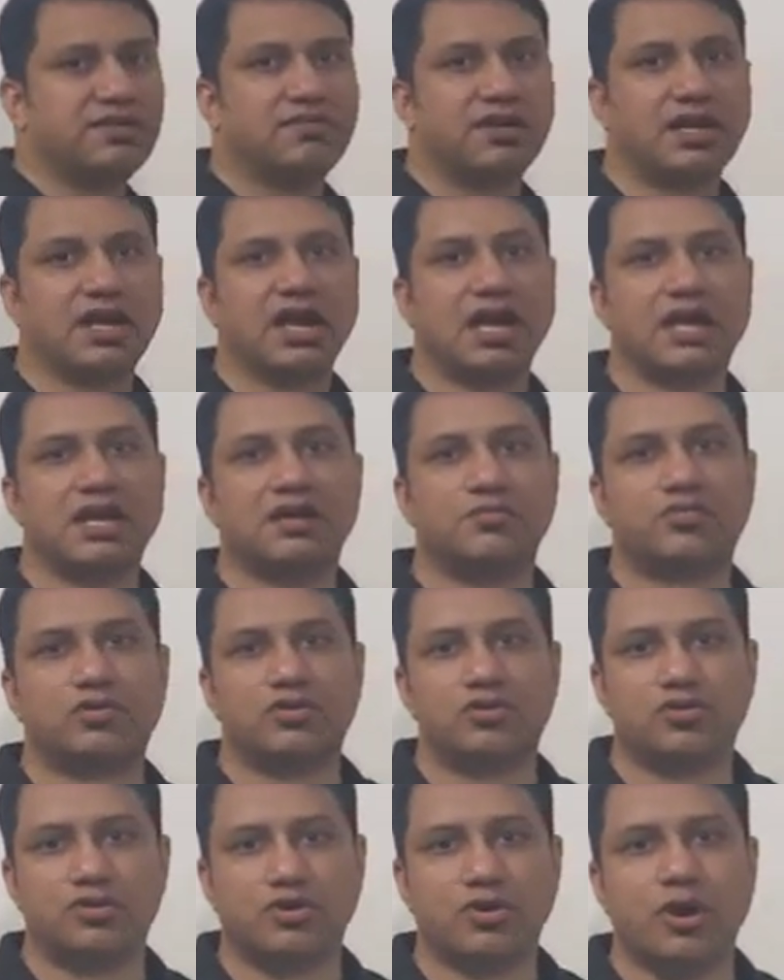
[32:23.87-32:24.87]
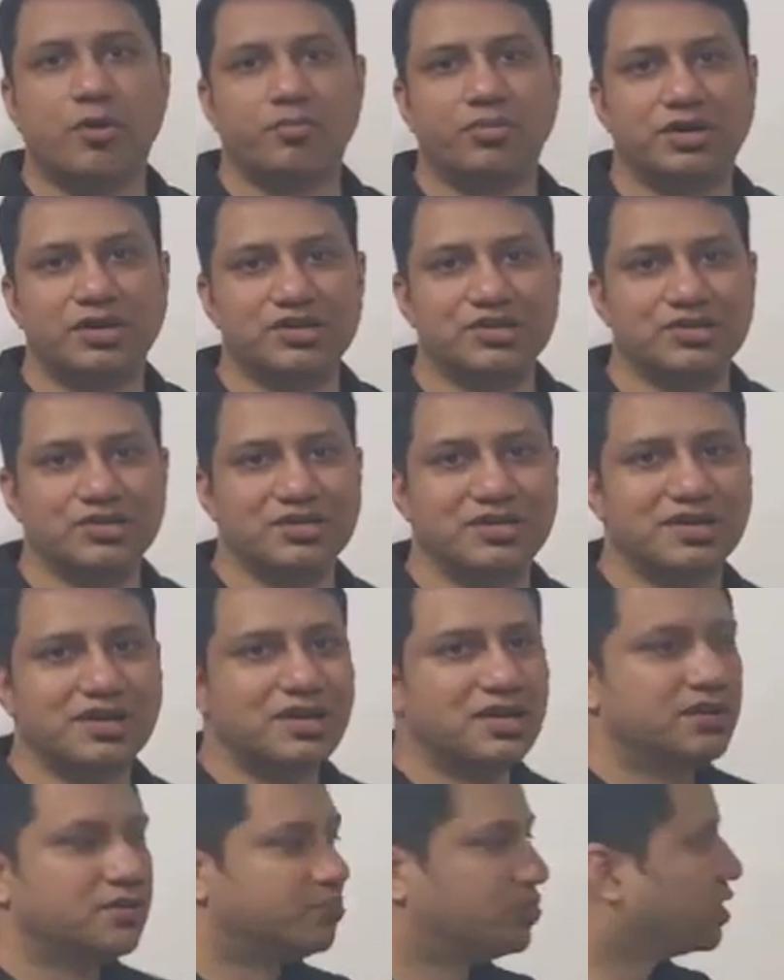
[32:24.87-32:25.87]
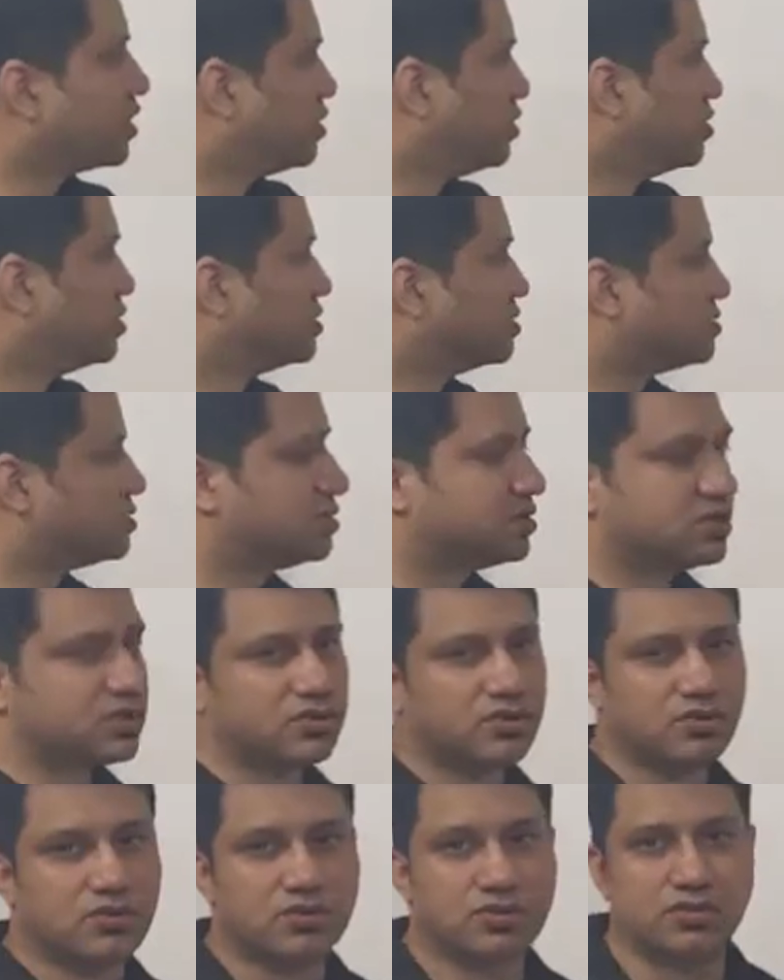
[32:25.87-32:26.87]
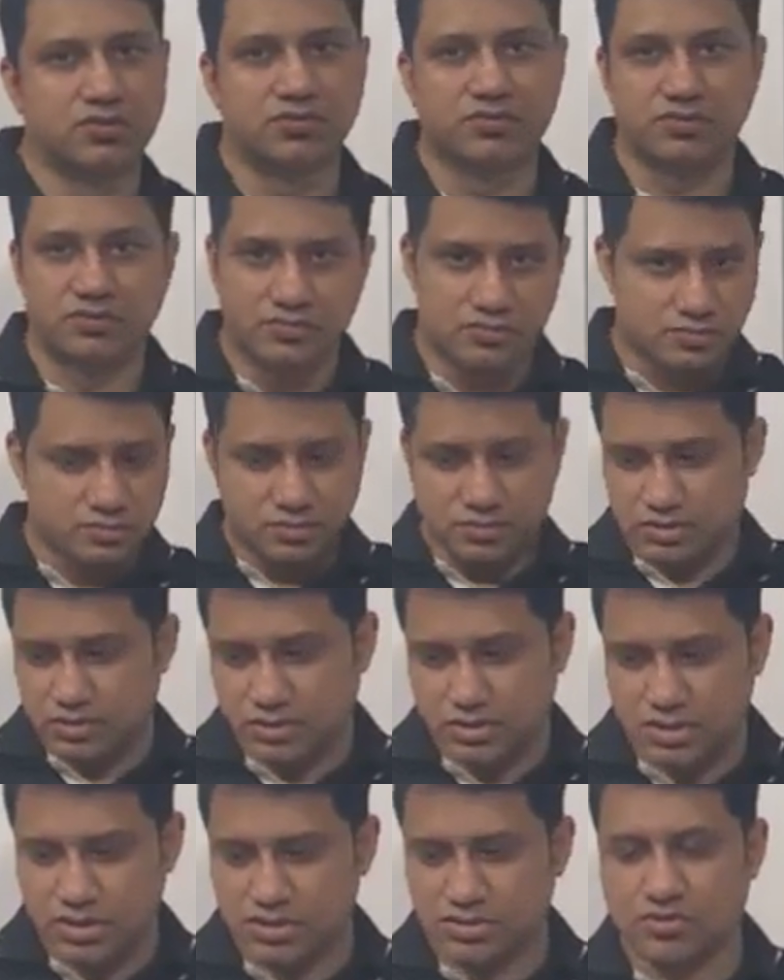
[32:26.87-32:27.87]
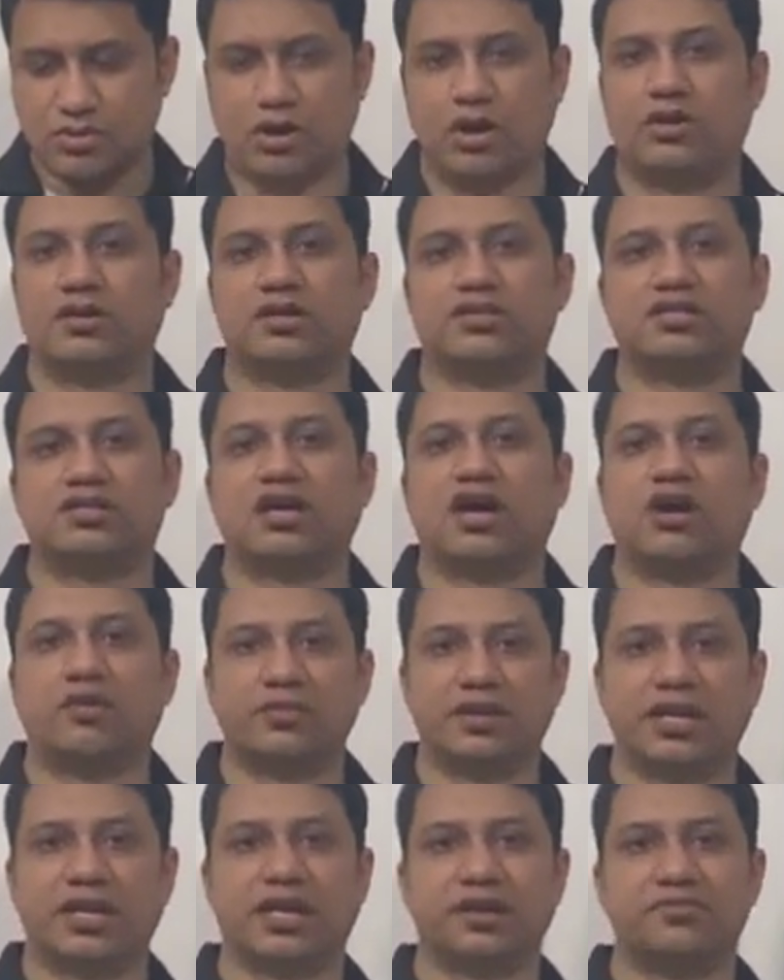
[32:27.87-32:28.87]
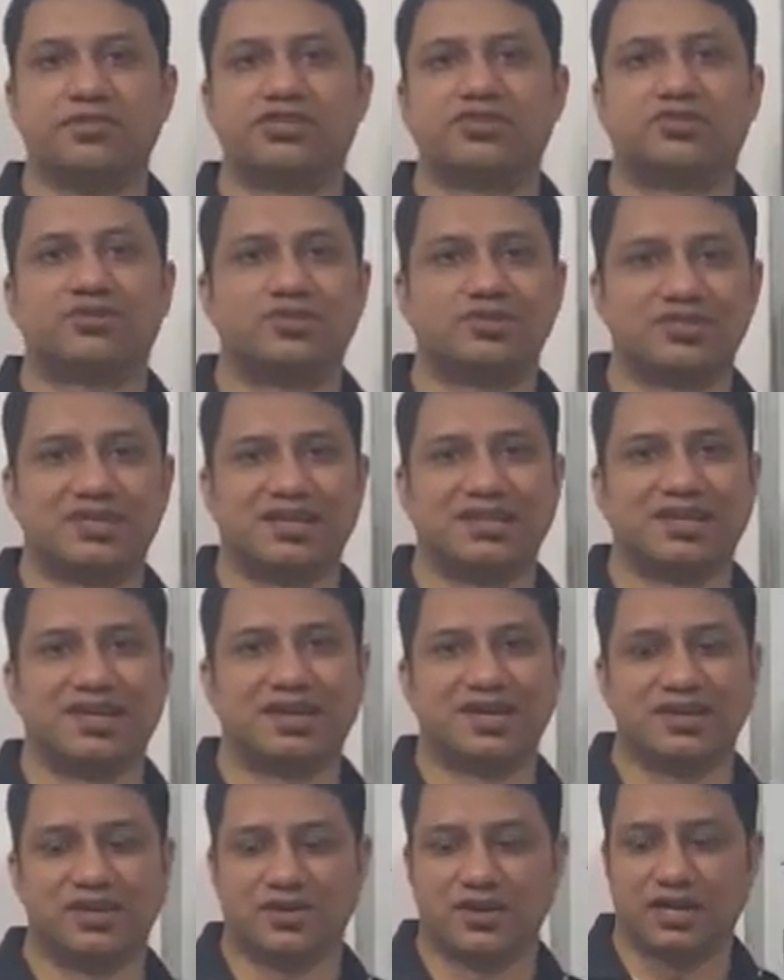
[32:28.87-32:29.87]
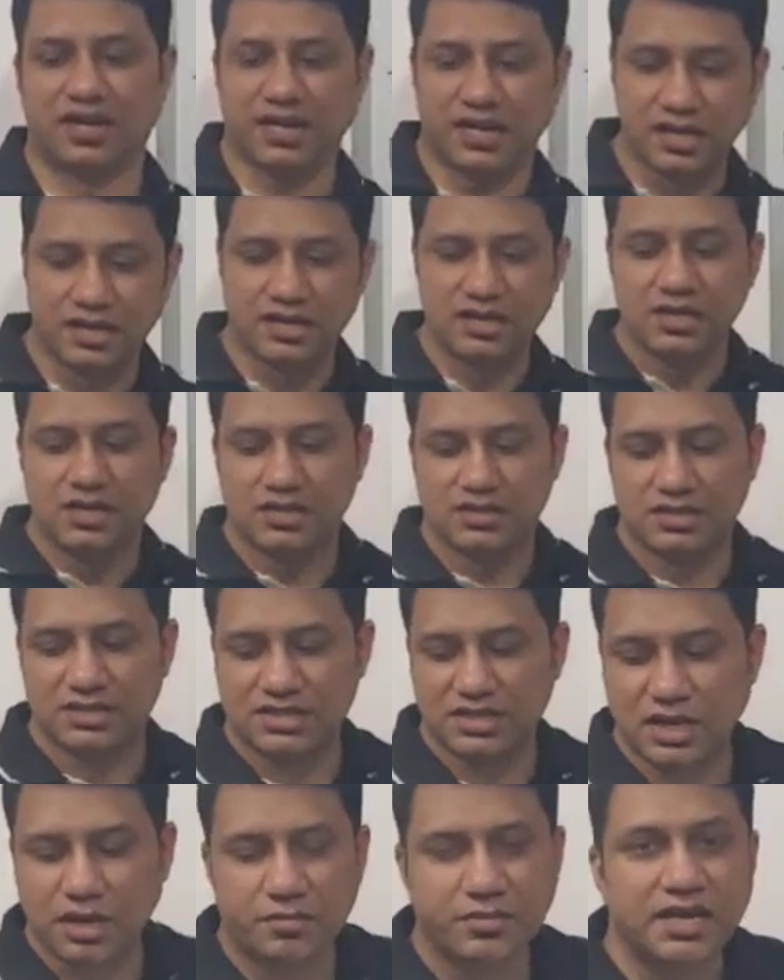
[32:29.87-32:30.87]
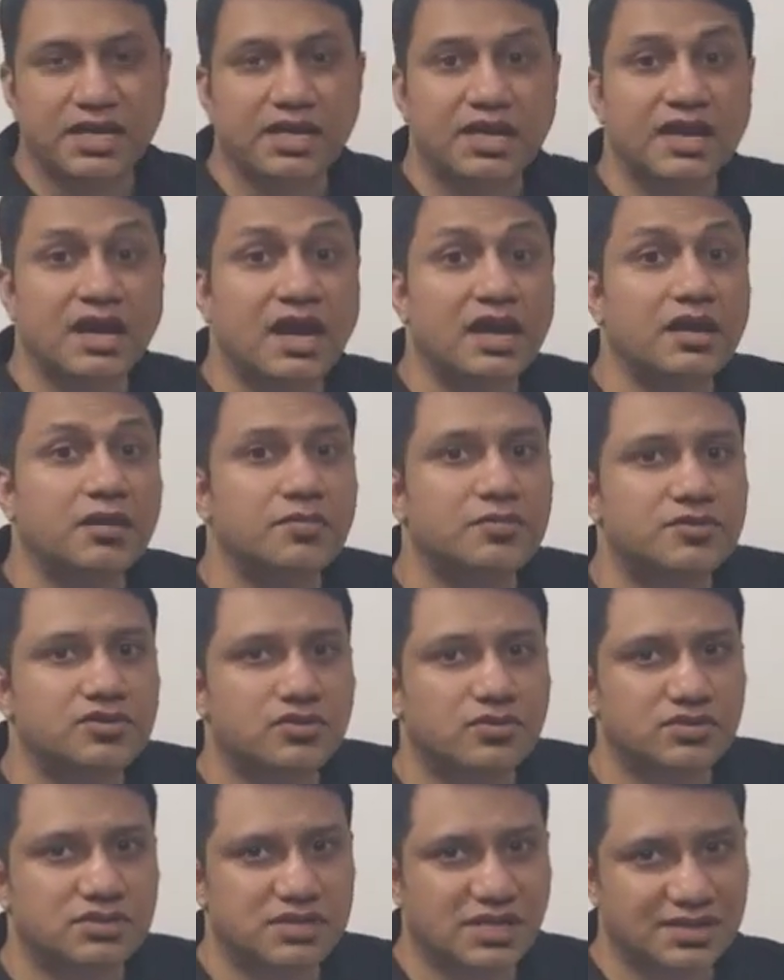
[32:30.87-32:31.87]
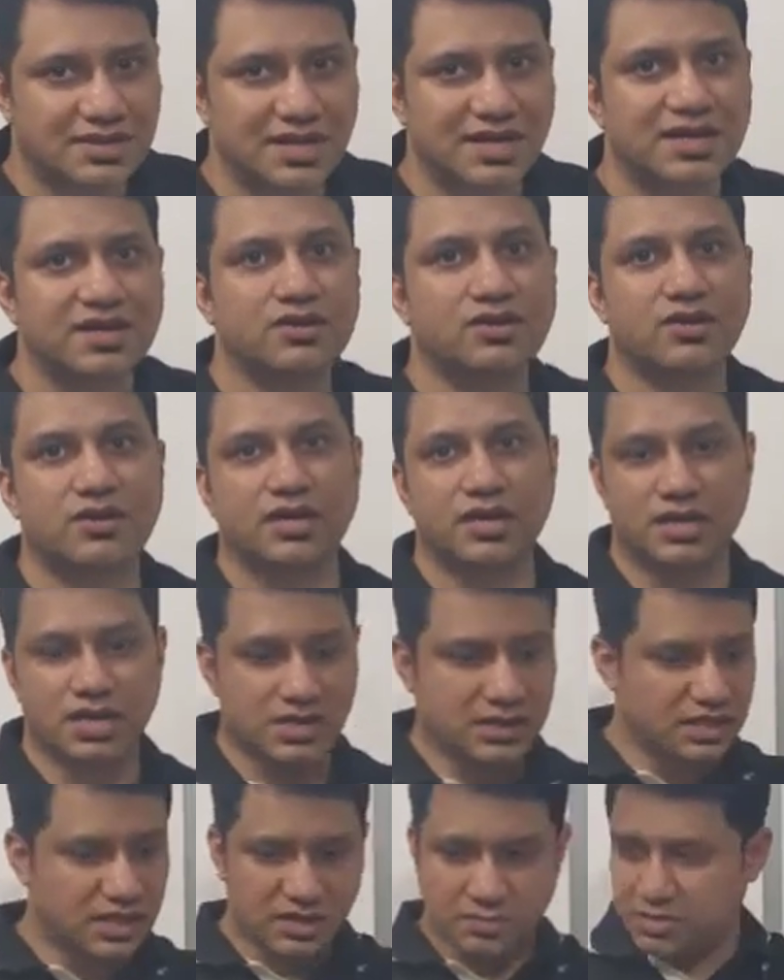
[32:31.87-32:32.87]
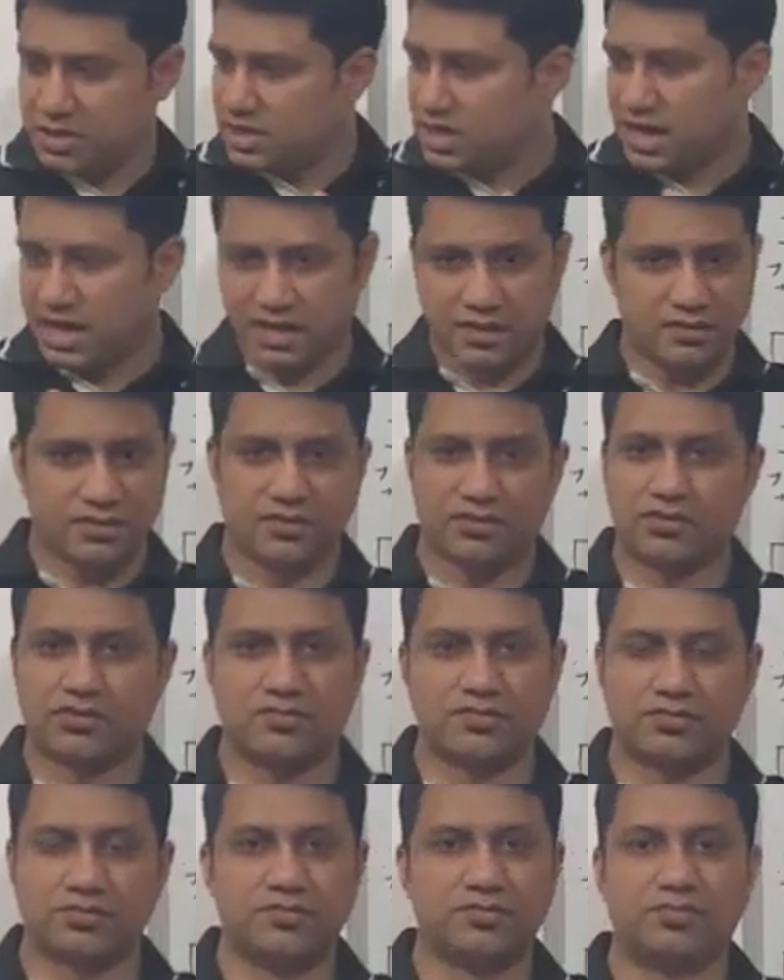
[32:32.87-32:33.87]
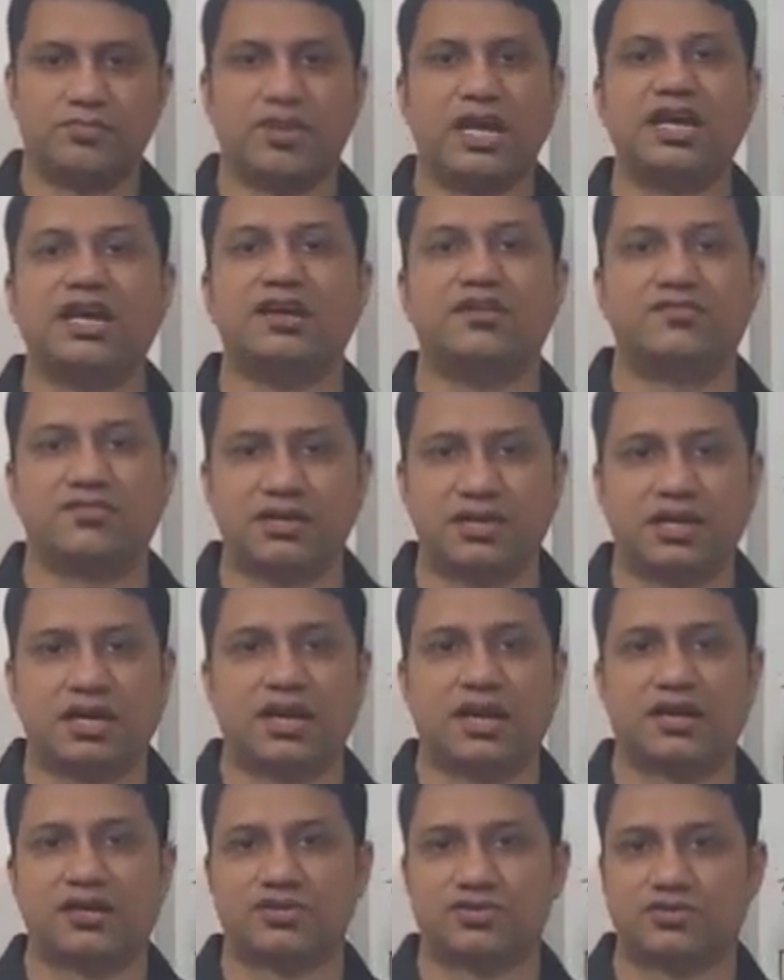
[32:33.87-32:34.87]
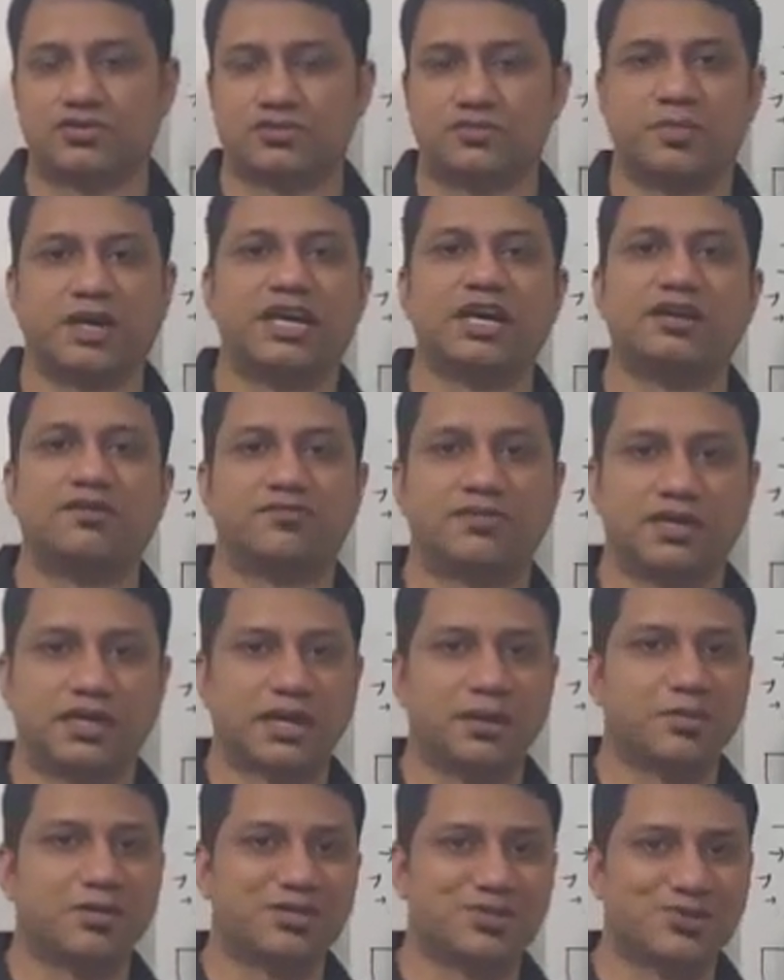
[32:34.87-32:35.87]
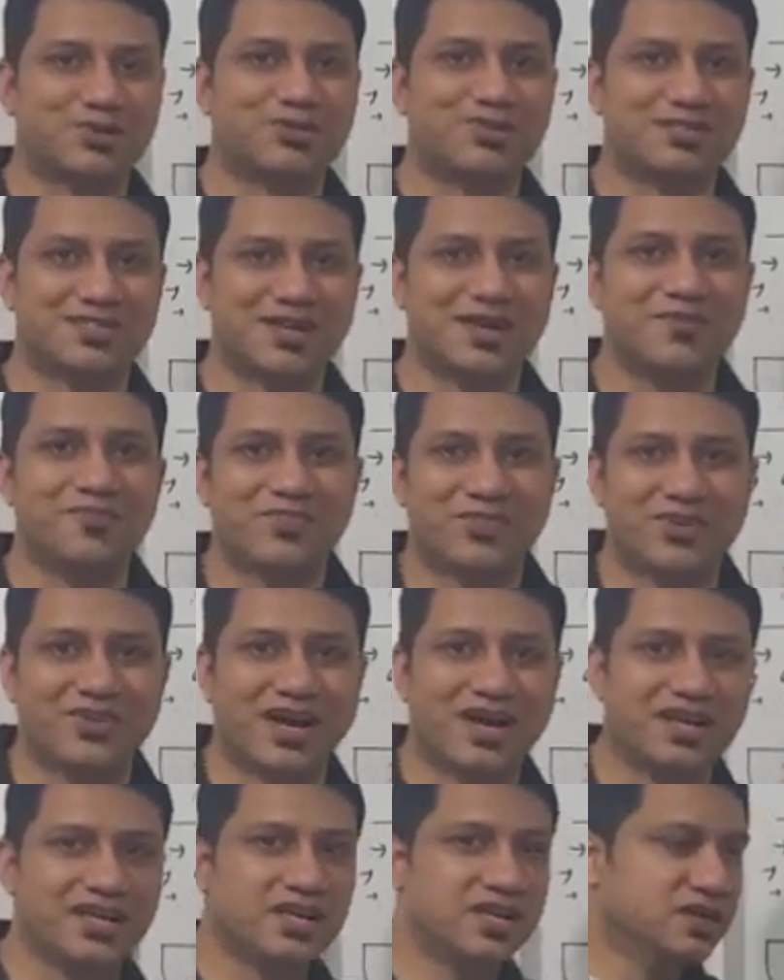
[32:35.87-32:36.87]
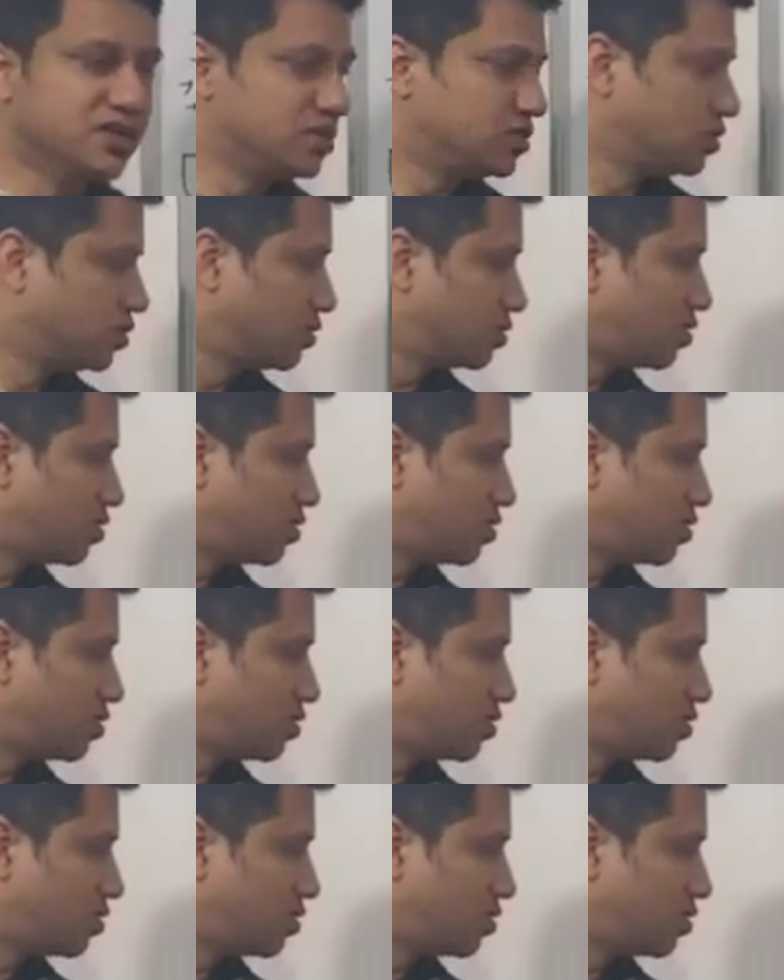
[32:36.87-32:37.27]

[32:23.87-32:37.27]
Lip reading: very highly prone to competition, because, you just go out and see how many chemist stores are there in your area. Just see how many kirana stores are there in your area. There'll be like, many different kirana stores, many different chemist stores, right? So